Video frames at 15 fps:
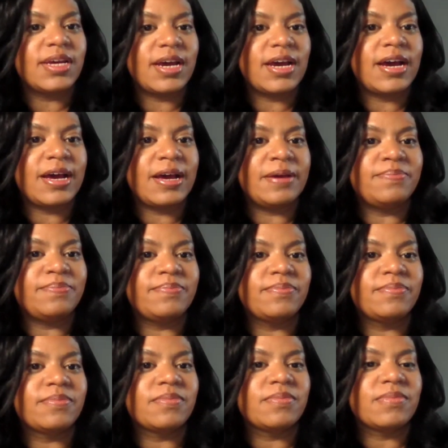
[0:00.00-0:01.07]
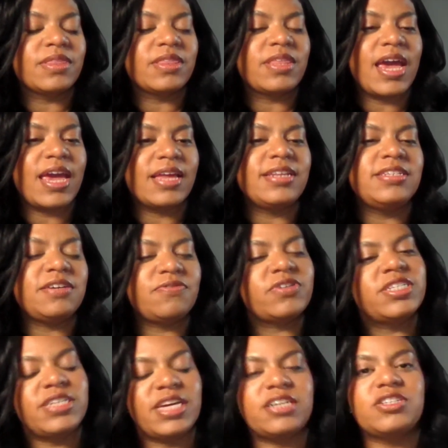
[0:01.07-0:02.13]
um like
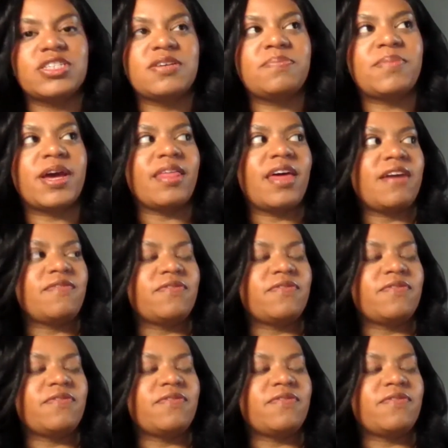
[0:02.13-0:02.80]
different stages in my life.